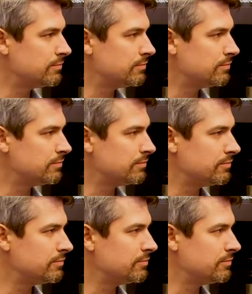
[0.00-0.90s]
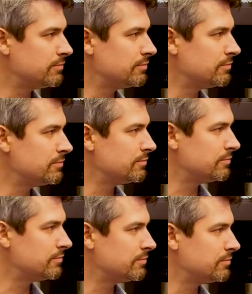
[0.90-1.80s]

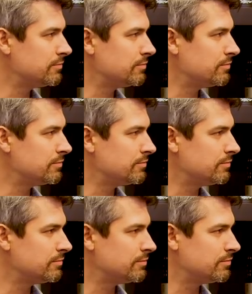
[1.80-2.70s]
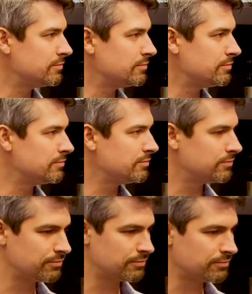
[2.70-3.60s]

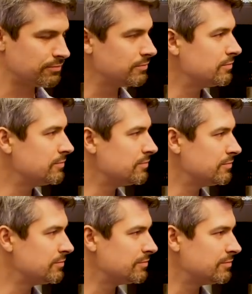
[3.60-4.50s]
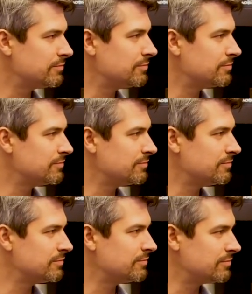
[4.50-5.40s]

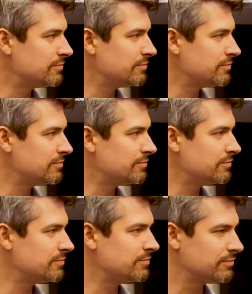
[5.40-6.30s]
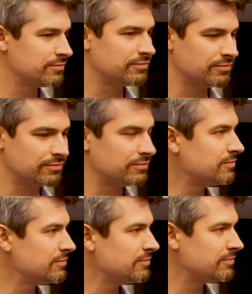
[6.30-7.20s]

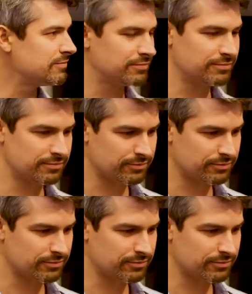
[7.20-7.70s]
No words are spoken by the person on screen.